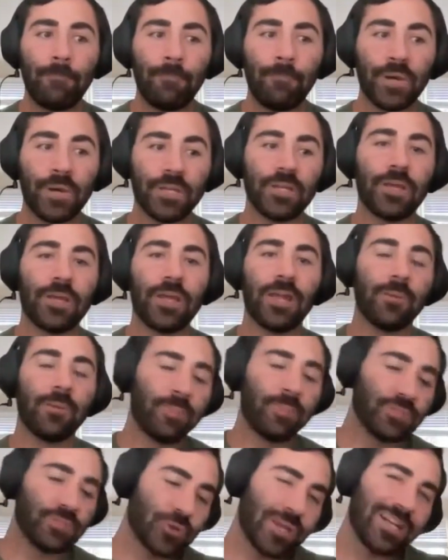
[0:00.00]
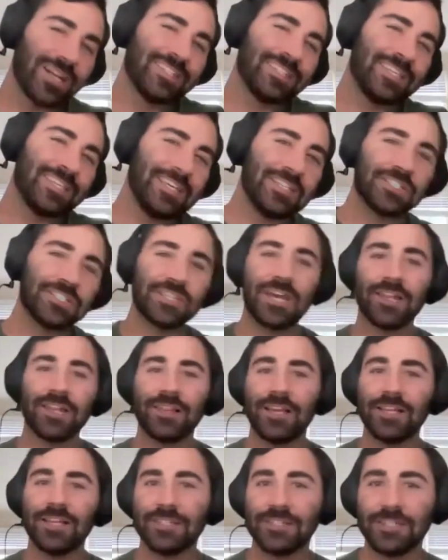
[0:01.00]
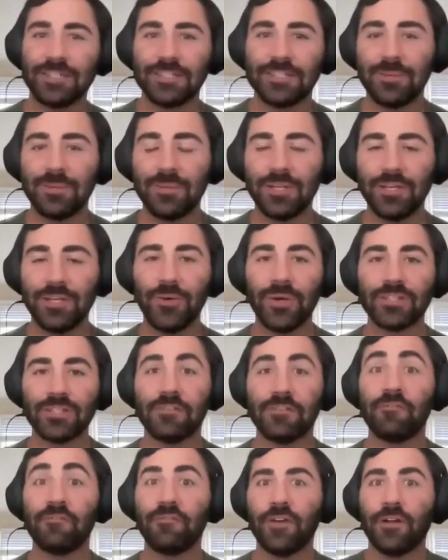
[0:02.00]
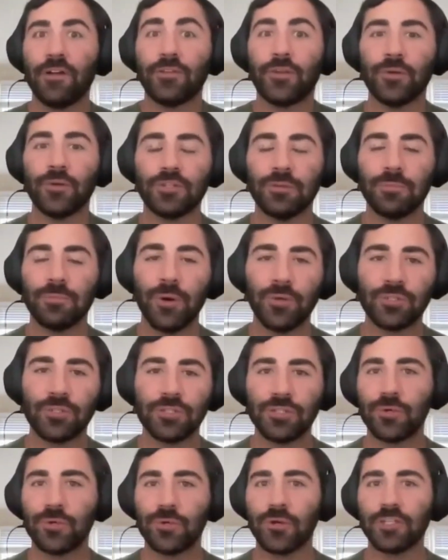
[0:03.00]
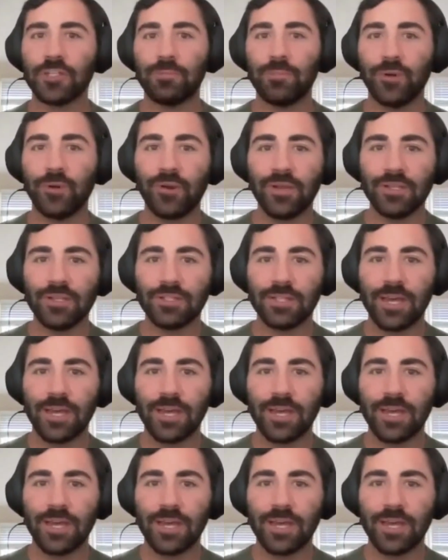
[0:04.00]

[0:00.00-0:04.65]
But trying to teach that lesson to somebody who hasn't felt those emotions or experienced